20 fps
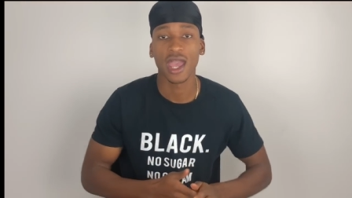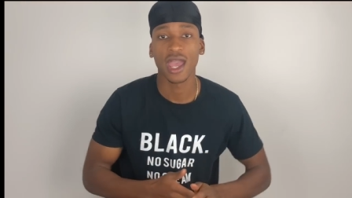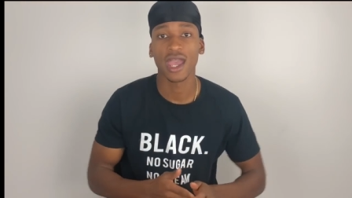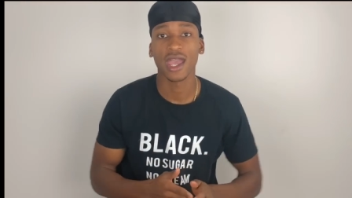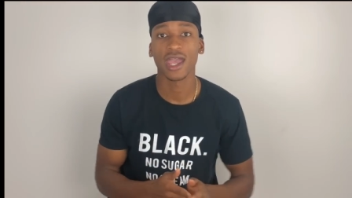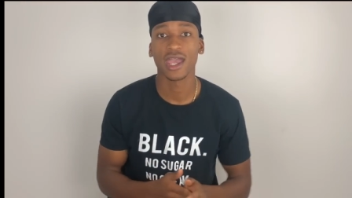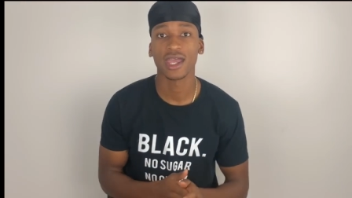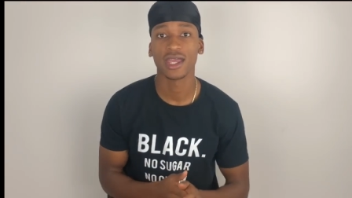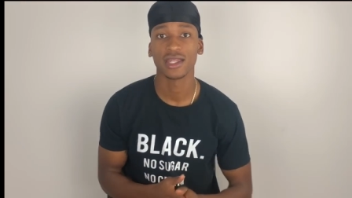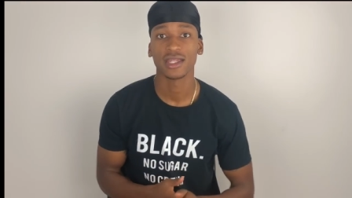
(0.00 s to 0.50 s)

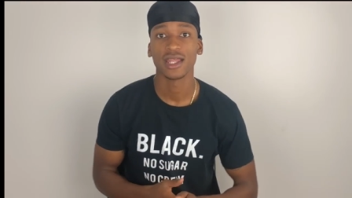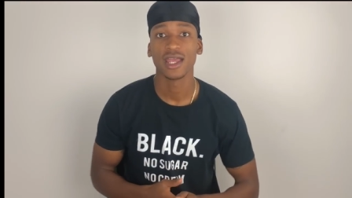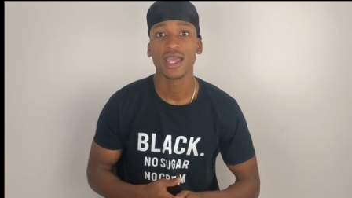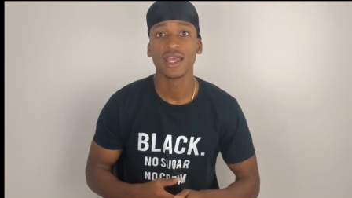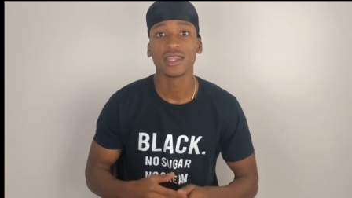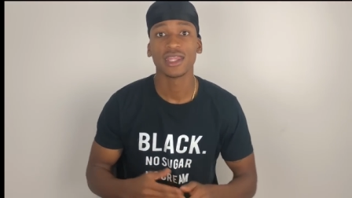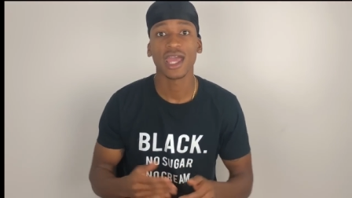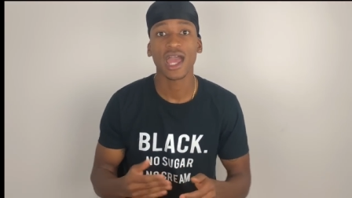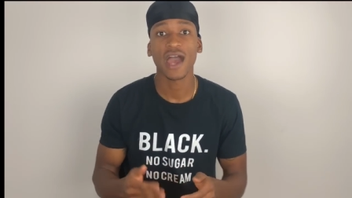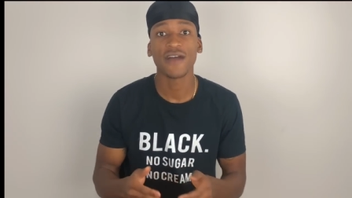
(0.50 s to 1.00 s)
And
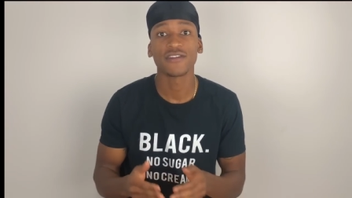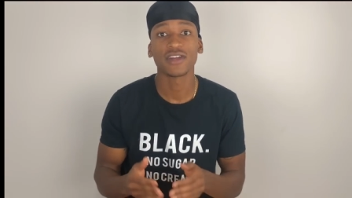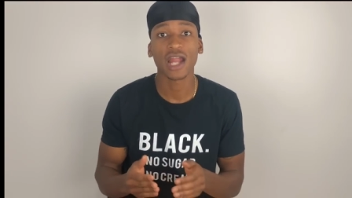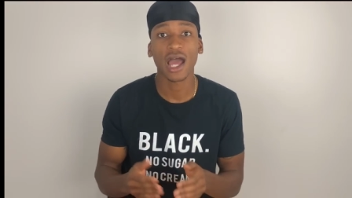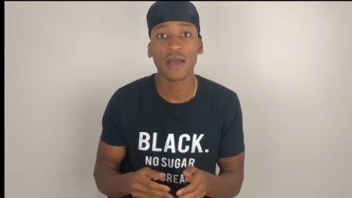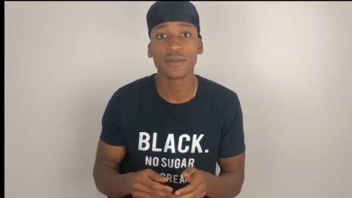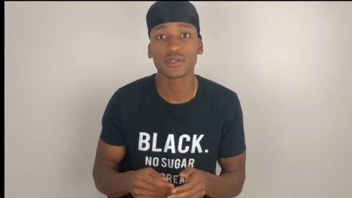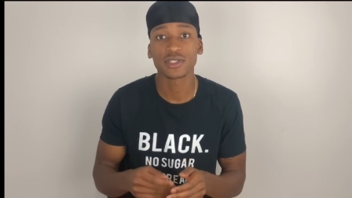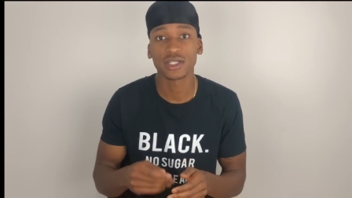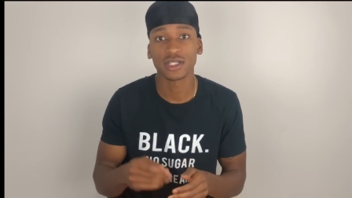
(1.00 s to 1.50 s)
they have an
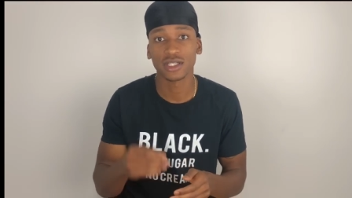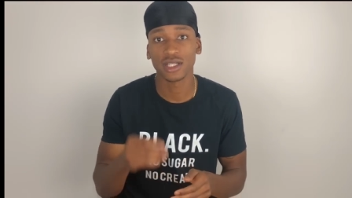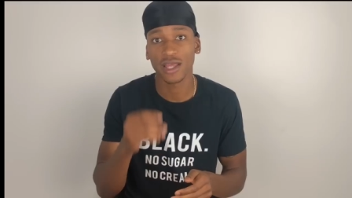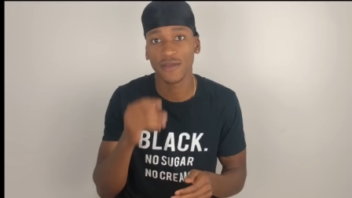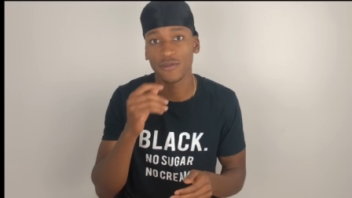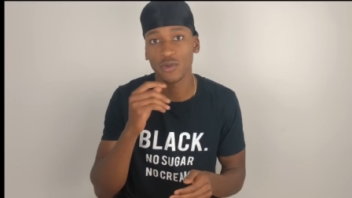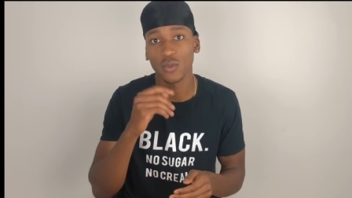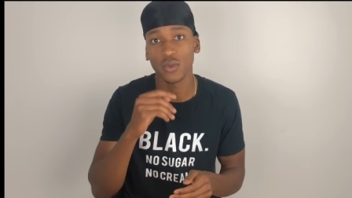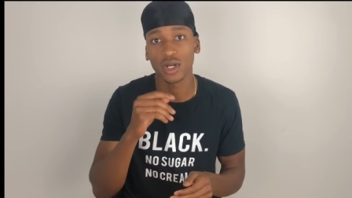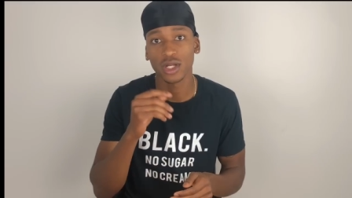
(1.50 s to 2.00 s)
option
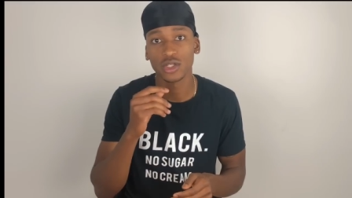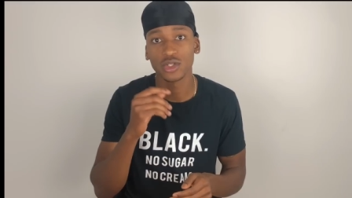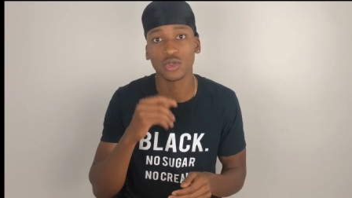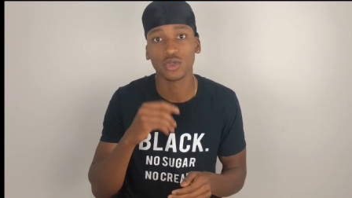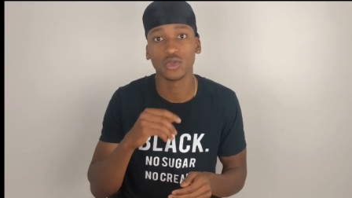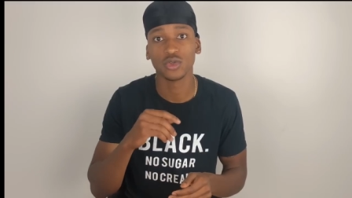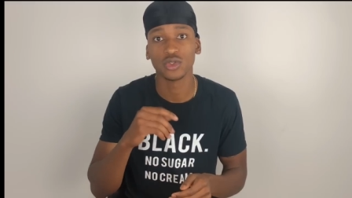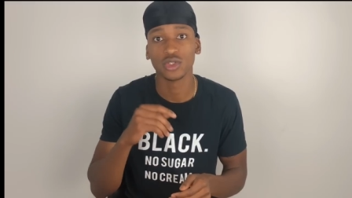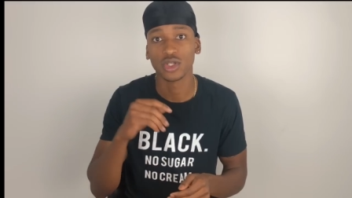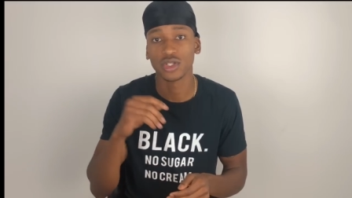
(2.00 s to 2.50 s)
if you wanna
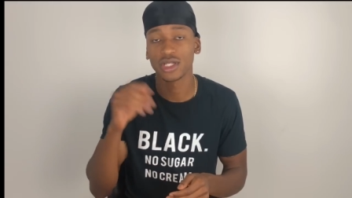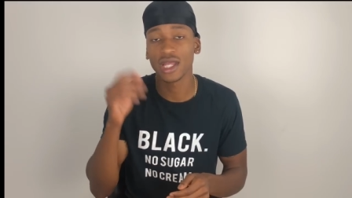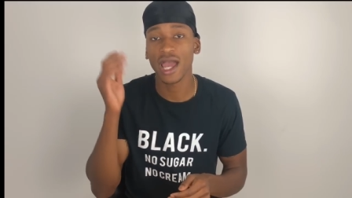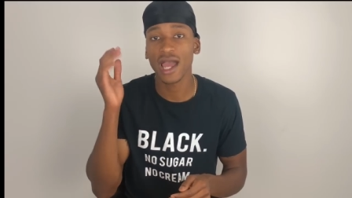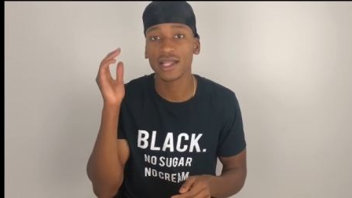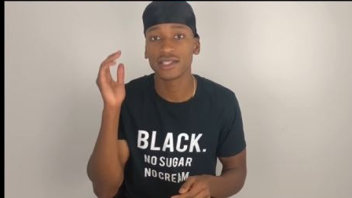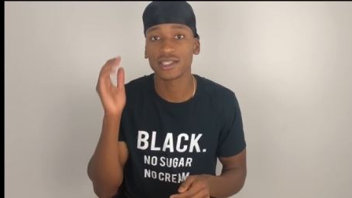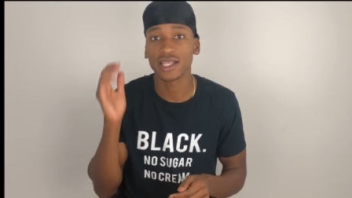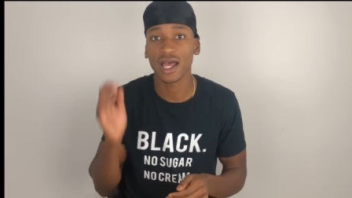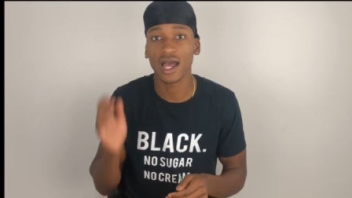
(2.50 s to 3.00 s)
do your
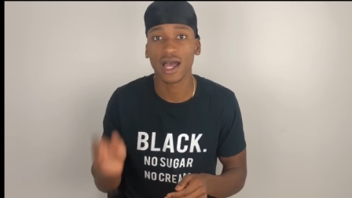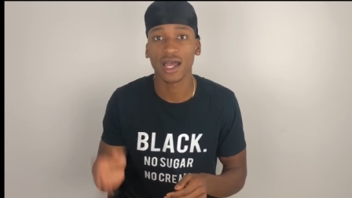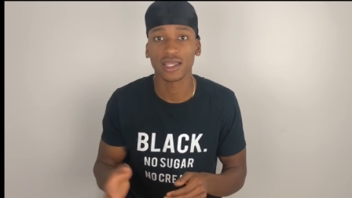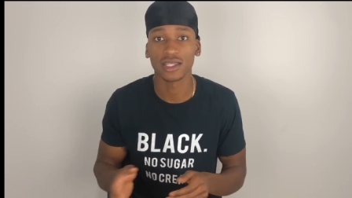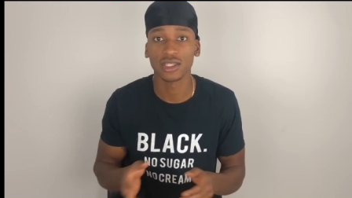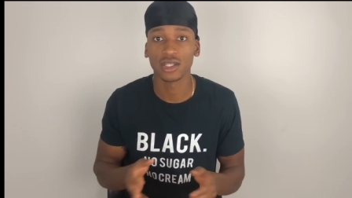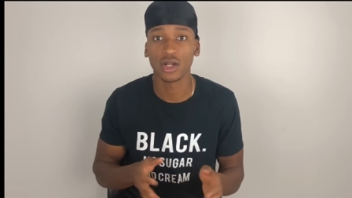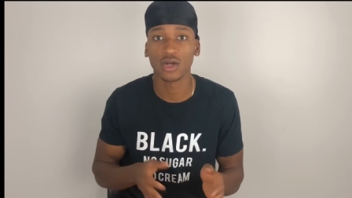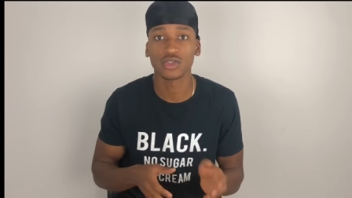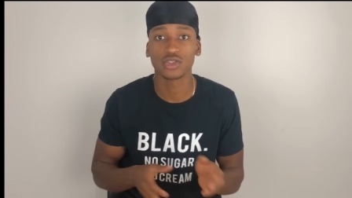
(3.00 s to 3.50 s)
dad's
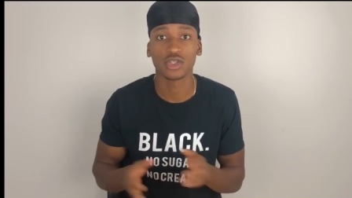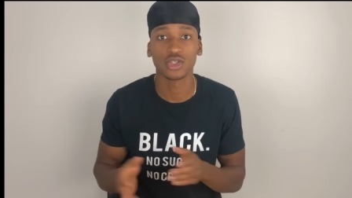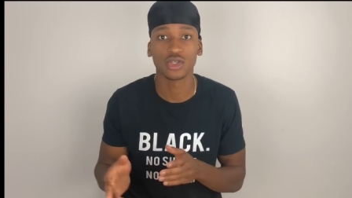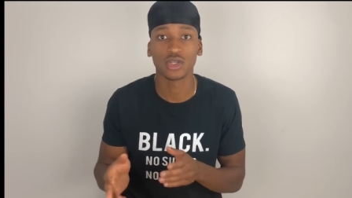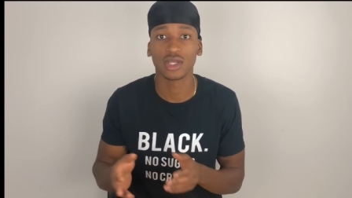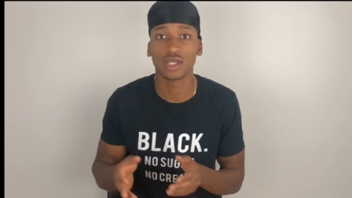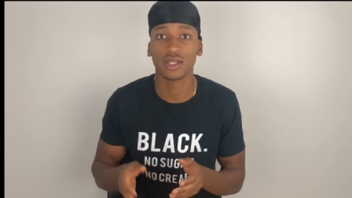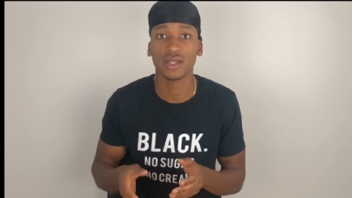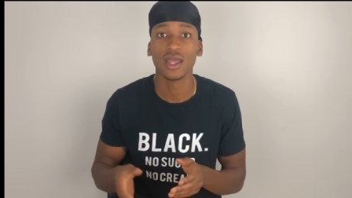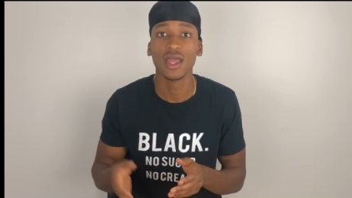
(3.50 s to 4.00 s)
side, you know, so
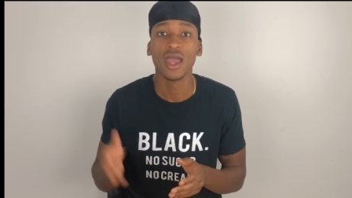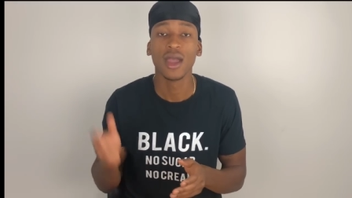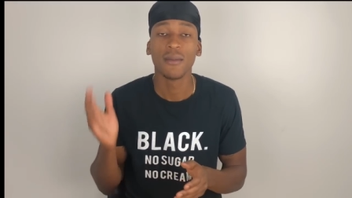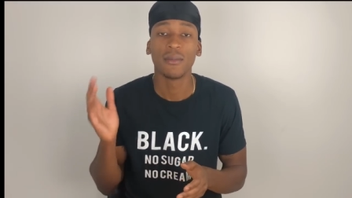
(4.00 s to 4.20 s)
you can,